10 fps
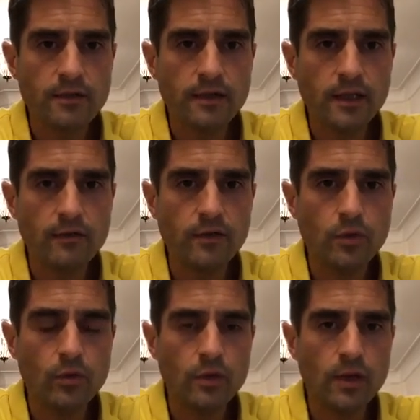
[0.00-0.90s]
I think if
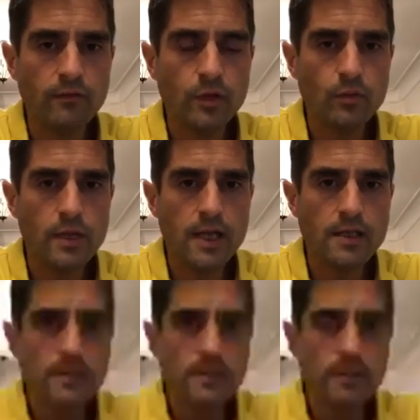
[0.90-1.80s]
you
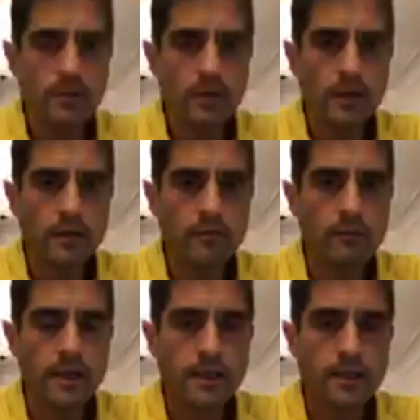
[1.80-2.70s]
need some kind of
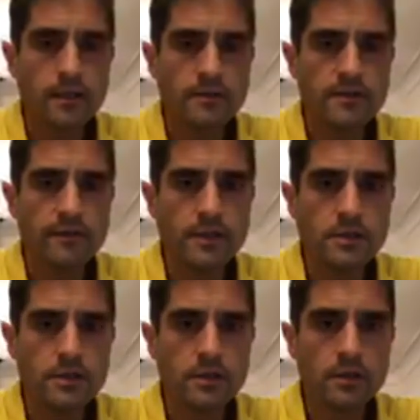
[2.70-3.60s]
medical
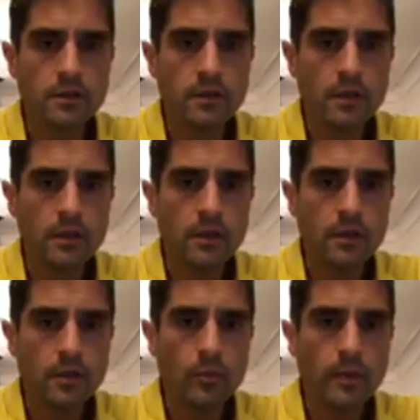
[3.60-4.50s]
intervention,
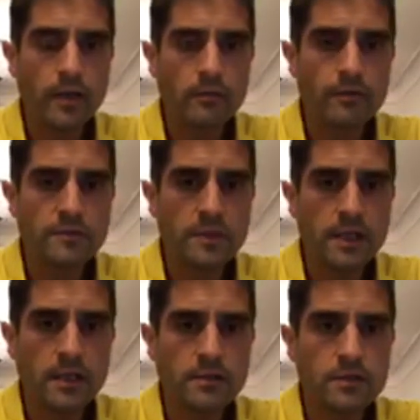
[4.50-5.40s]
you're better off
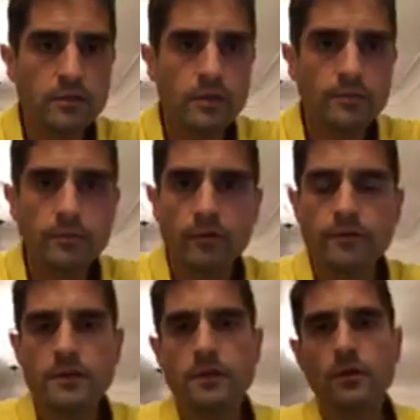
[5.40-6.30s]
speaking to a
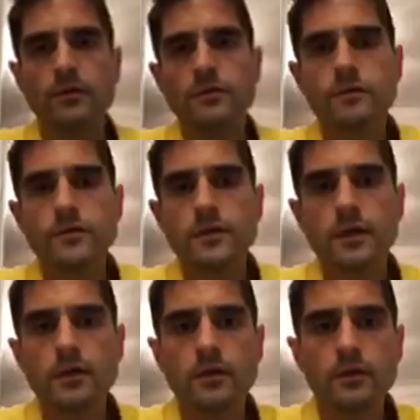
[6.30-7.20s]
obviously doctor or
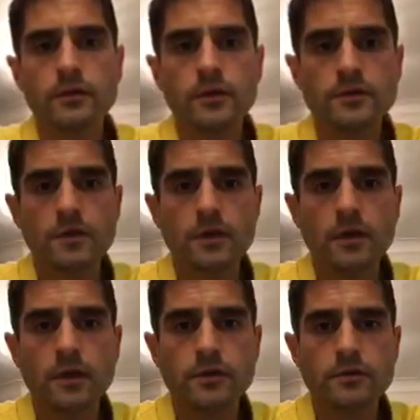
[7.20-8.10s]

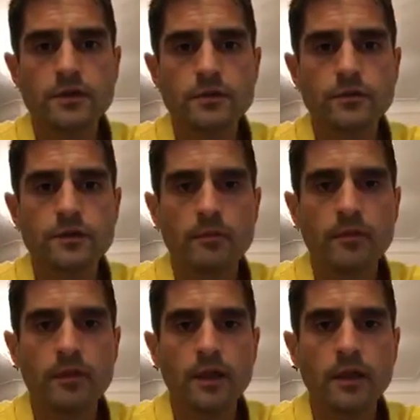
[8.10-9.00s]
psychiatrist or
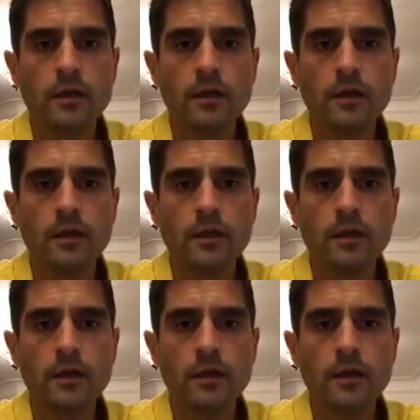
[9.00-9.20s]
something.